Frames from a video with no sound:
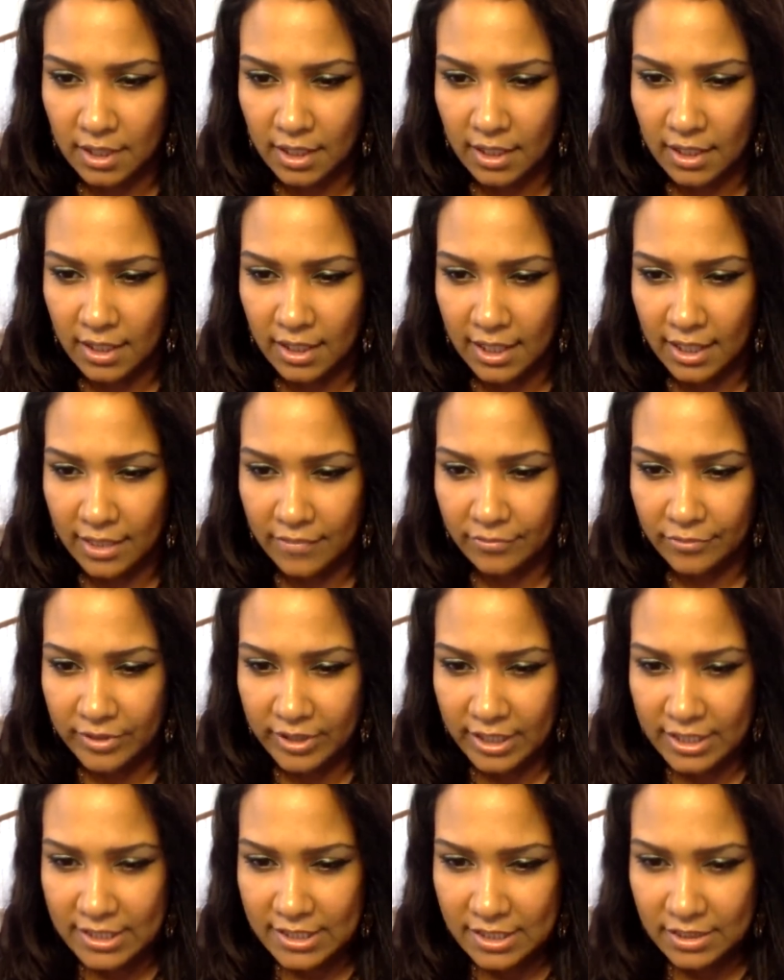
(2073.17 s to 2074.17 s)
I laugh
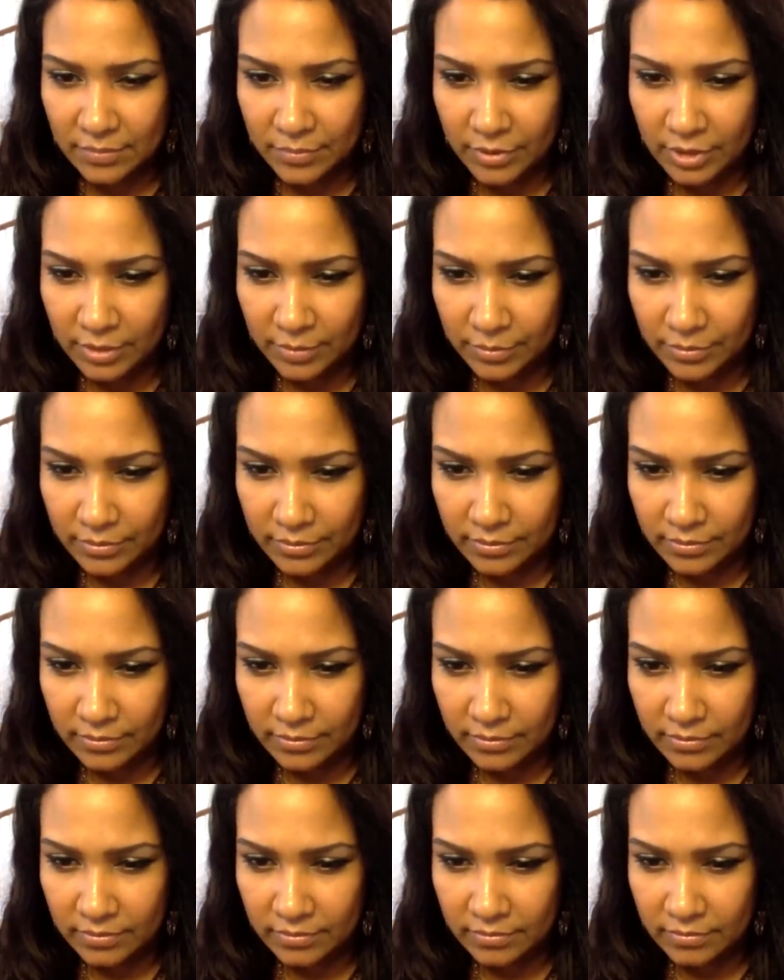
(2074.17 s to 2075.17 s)
when I see
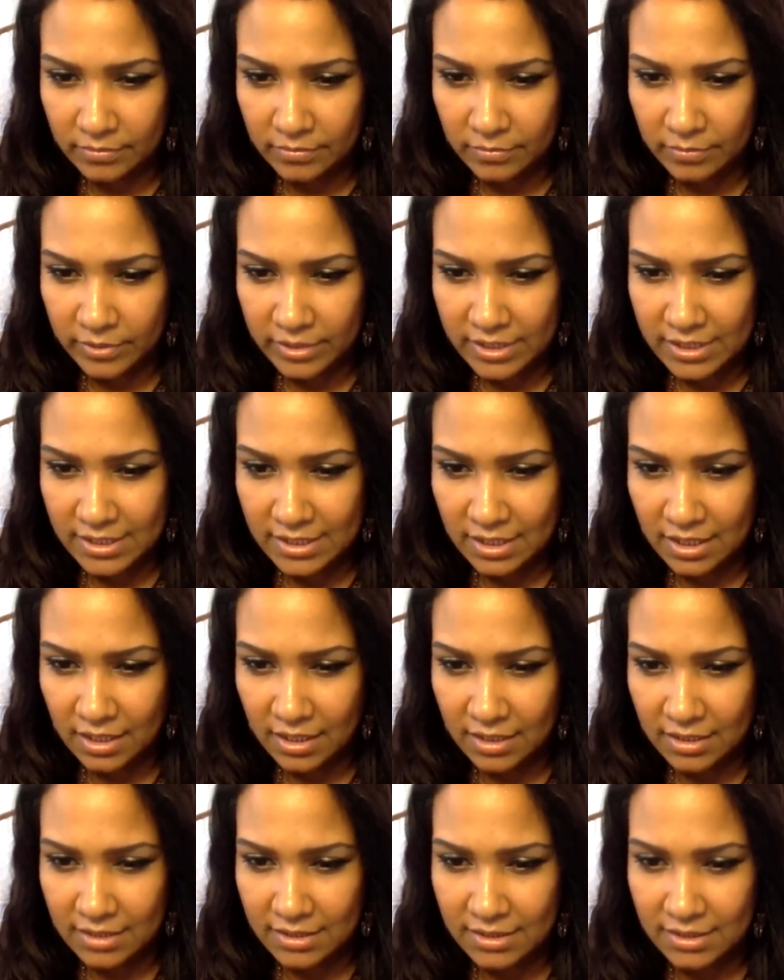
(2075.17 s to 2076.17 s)
people with
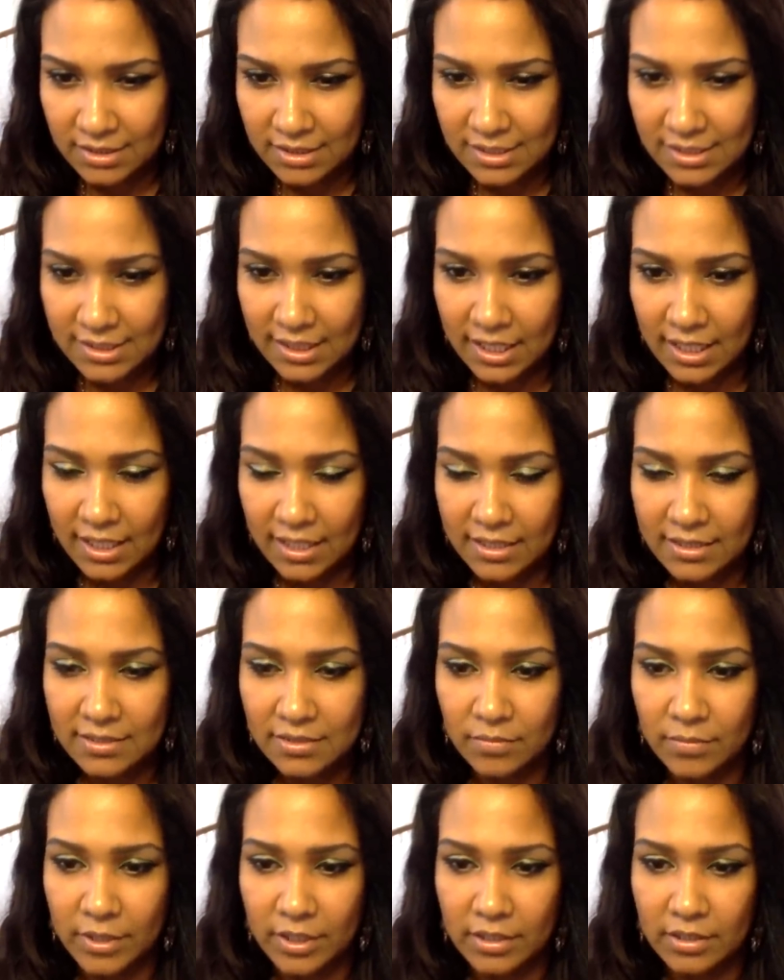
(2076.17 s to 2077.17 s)
socks and
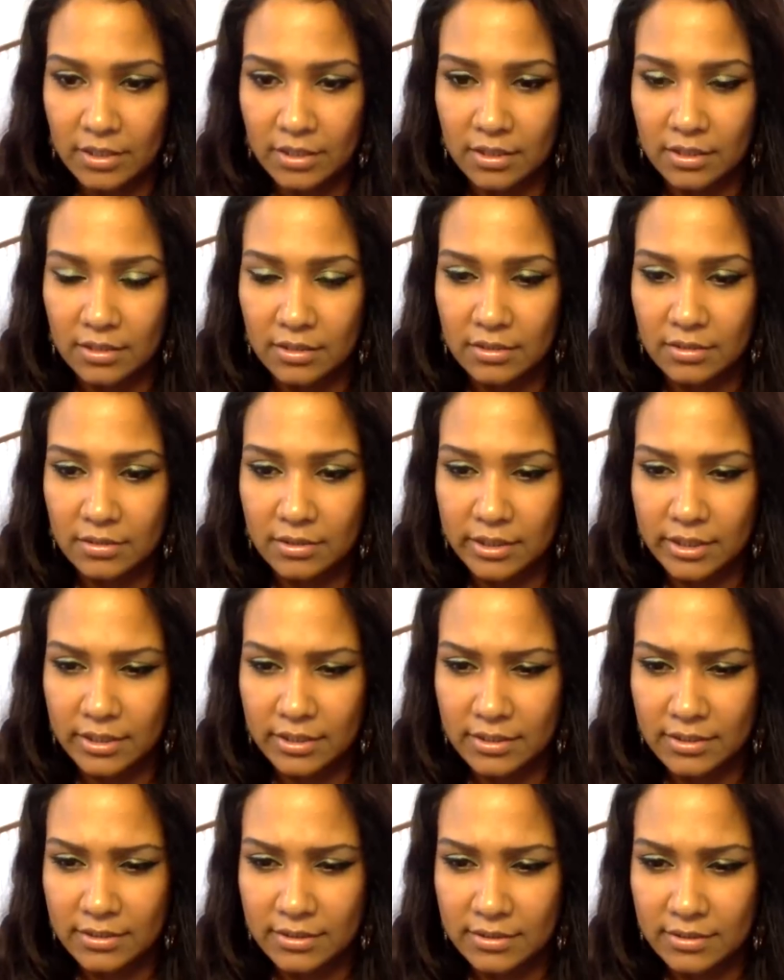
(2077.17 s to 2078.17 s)
slides. Oh my God.
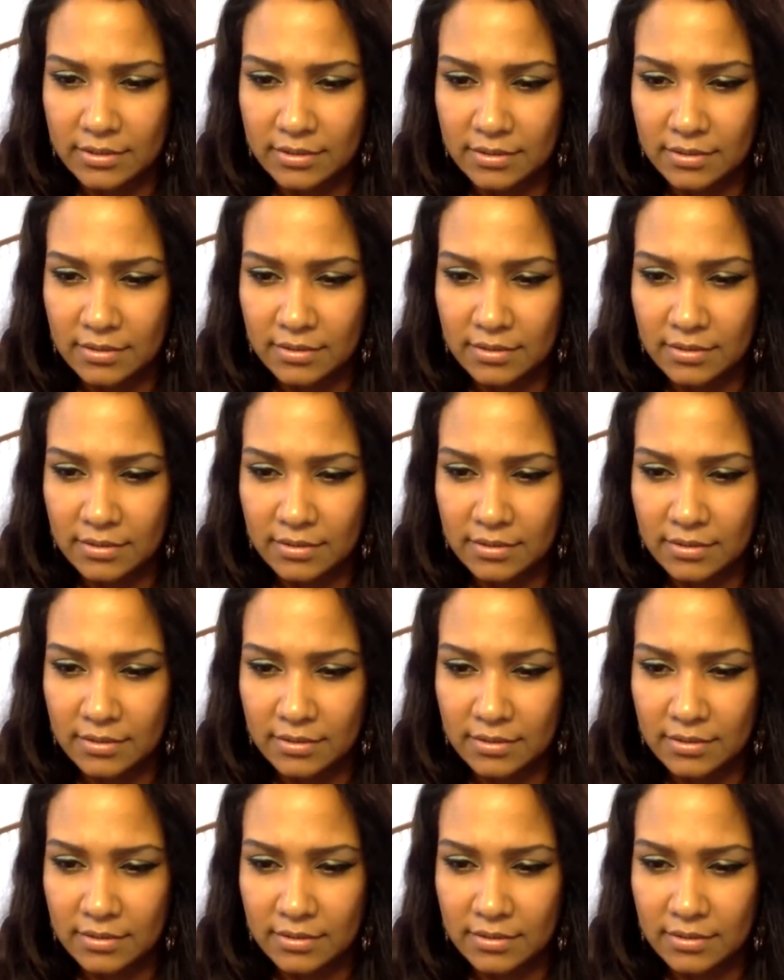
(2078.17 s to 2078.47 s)
Yes.